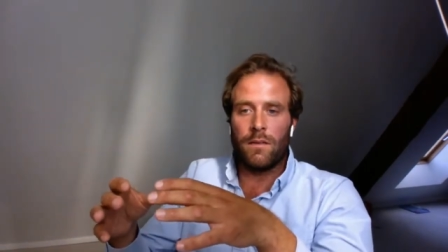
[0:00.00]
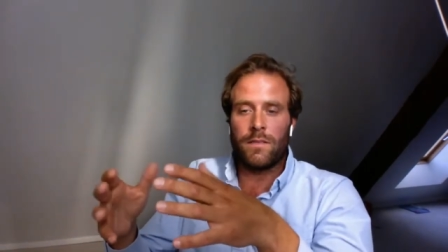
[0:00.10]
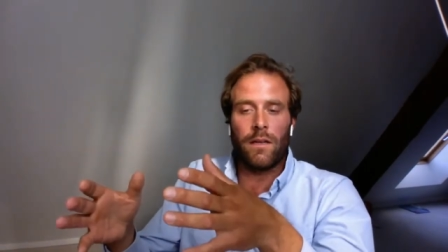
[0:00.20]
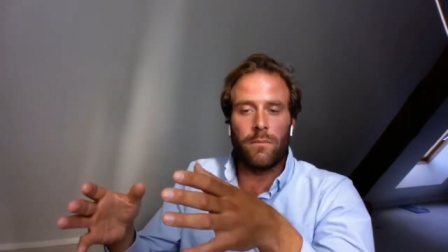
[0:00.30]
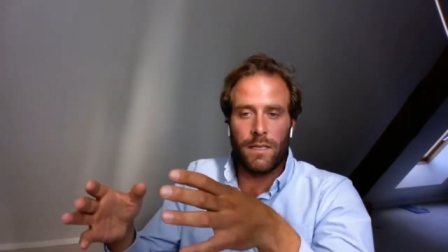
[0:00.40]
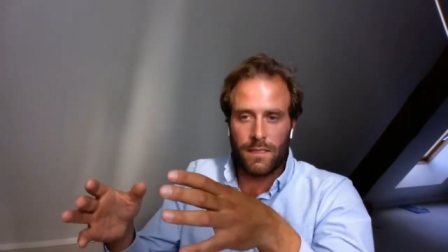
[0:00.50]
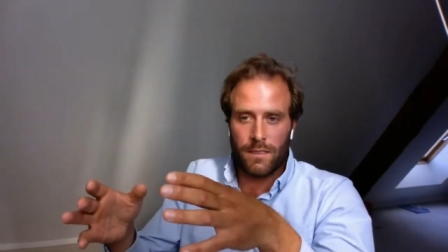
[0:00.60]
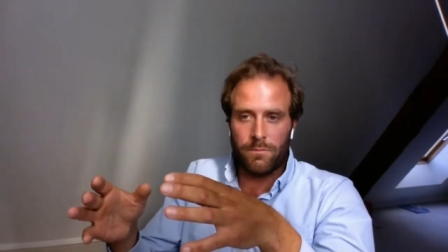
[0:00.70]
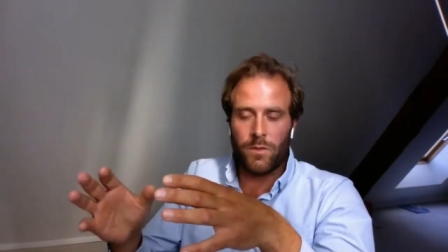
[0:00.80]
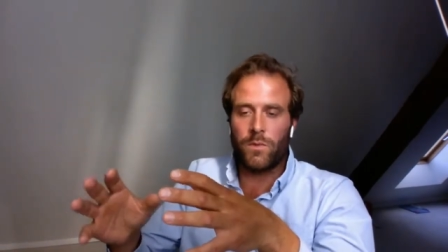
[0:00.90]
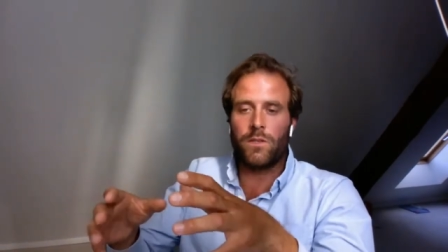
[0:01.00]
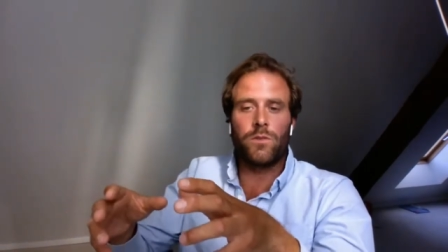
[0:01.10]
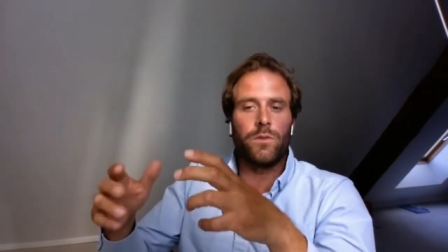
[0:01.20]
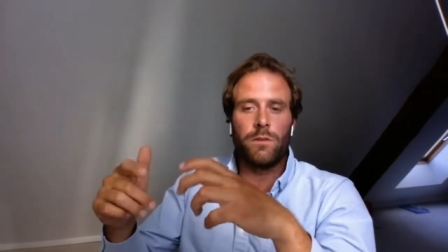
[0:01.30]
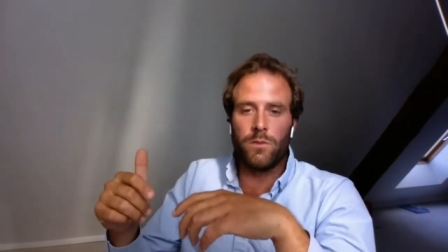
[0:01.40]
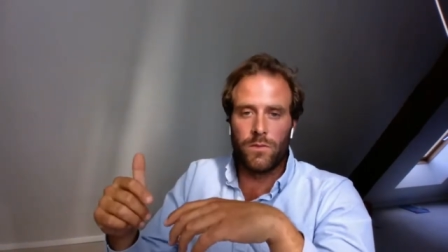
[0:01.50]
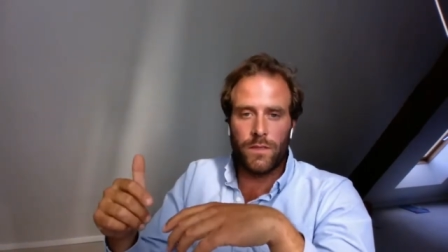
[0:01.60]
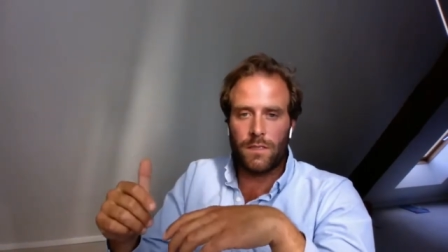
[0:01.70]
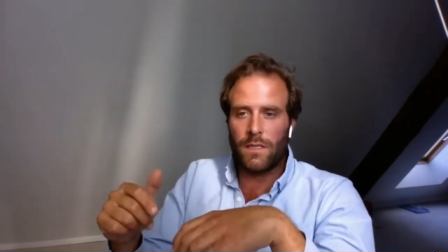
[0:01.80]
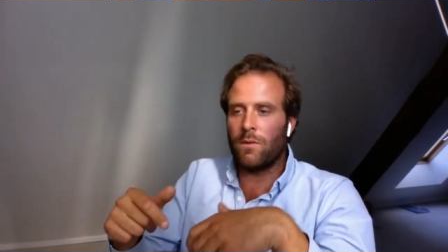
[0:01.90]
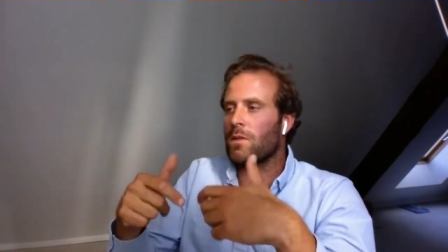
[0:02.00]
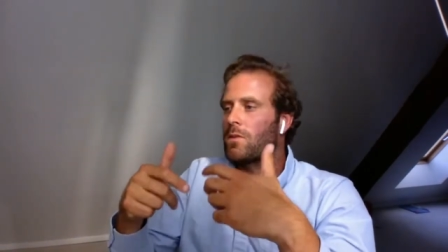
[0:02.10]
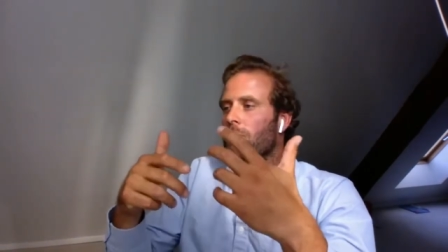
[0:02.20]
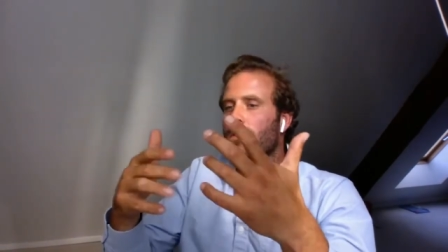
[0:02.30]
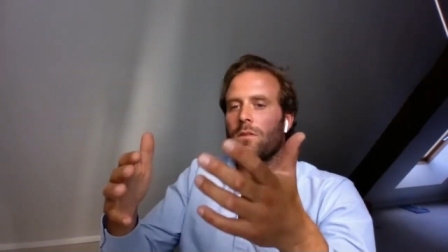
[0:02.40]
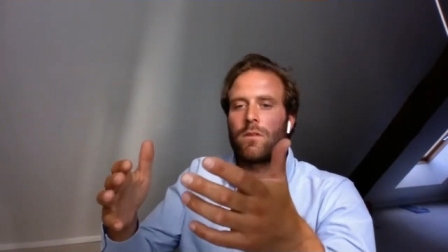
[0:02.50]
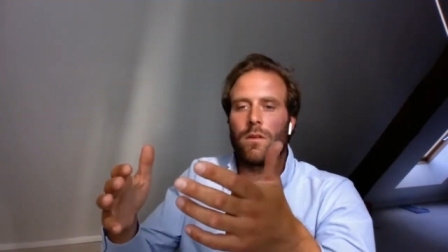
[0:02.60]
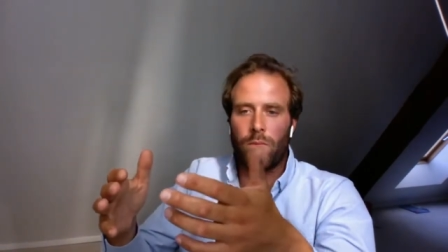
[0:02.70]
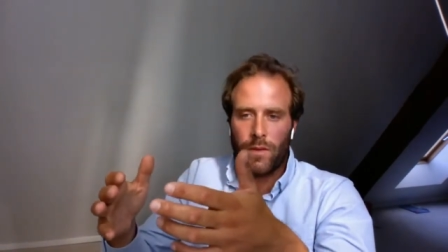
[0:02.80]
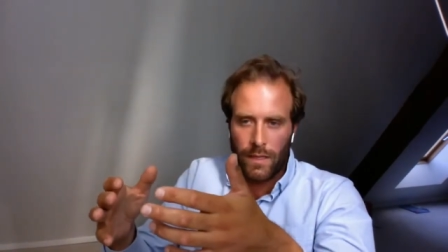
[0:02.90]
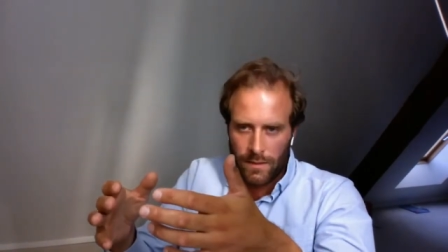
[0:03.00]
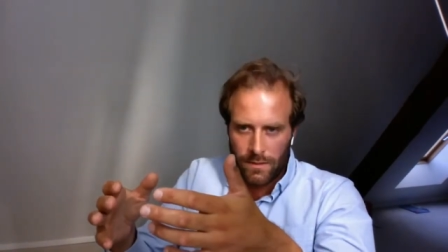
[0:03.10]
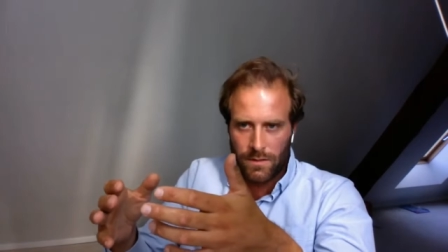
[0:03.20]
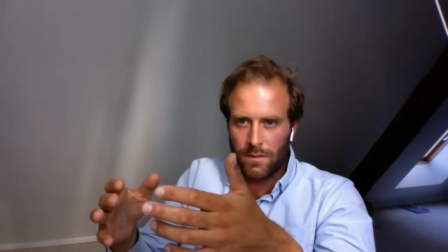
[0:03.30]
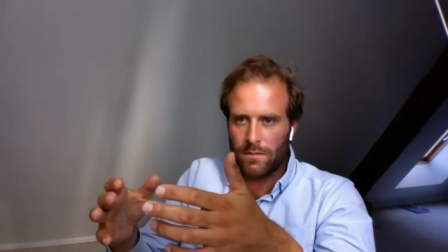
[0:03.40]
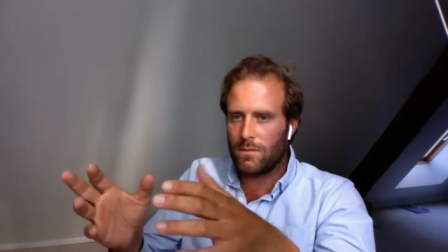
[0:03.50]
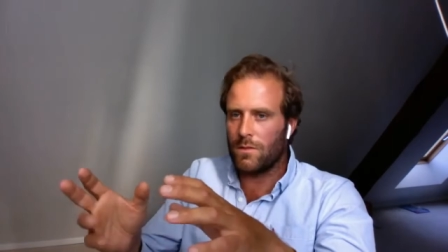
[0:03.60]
sail marker, but we could remove it and we could put something else on it.